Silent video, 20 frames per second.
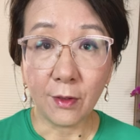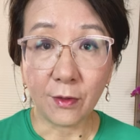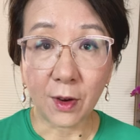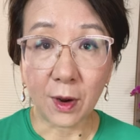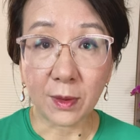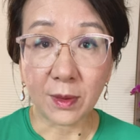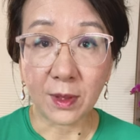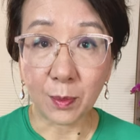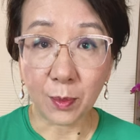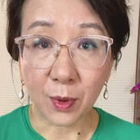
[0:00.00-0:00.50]

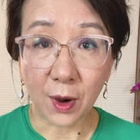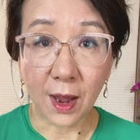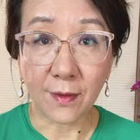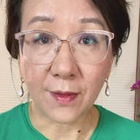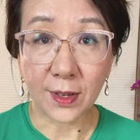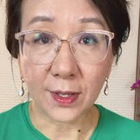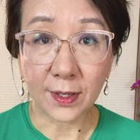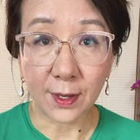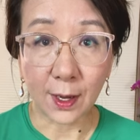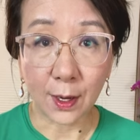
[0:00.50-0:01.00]
from the
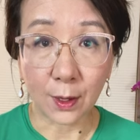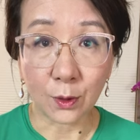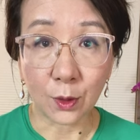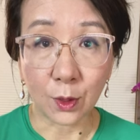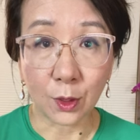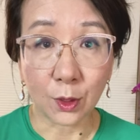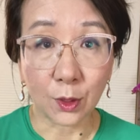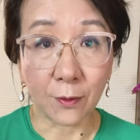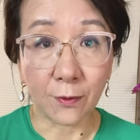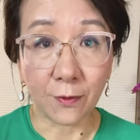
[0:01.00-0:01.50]
private
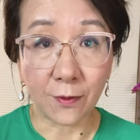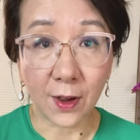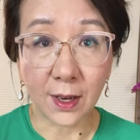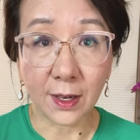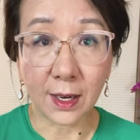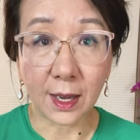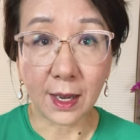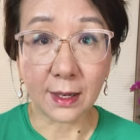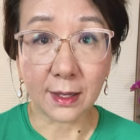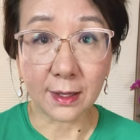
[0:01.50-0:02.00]
sector to
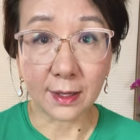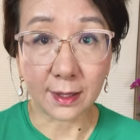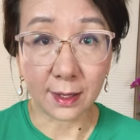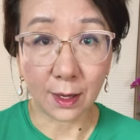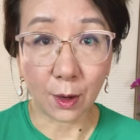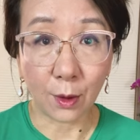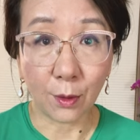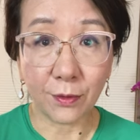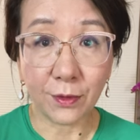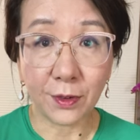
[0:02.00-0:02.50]
fund
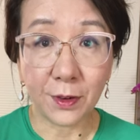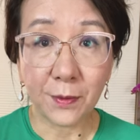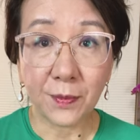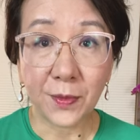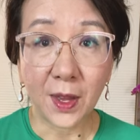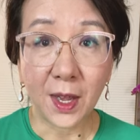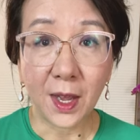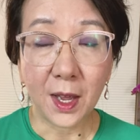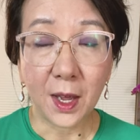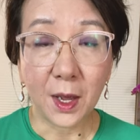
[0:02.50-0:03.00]
itself.
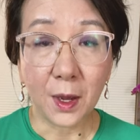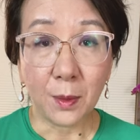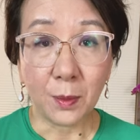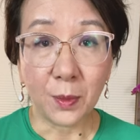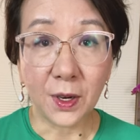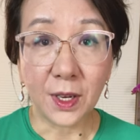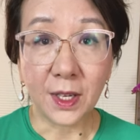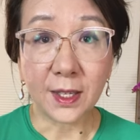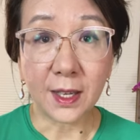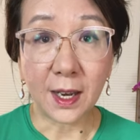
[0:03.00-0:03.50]

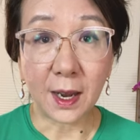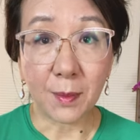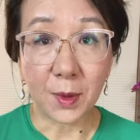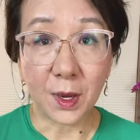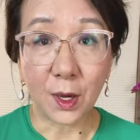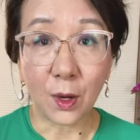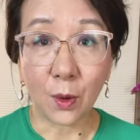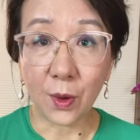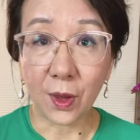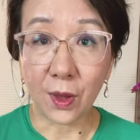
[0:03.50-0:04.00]
Please let
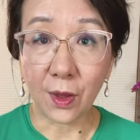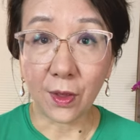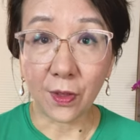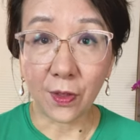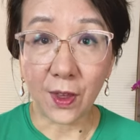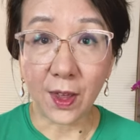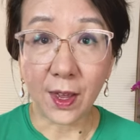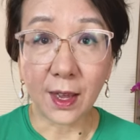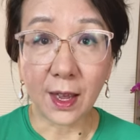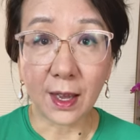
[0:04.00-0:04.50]
me know what you
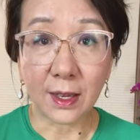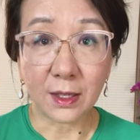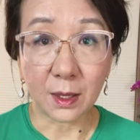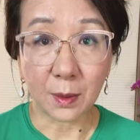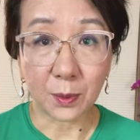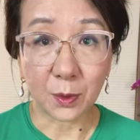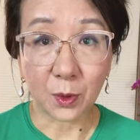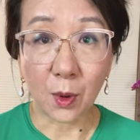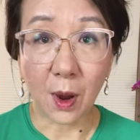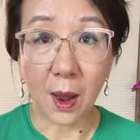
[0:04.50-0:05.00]
think and
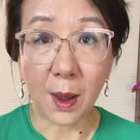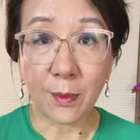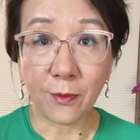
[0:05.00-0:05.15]
subscribe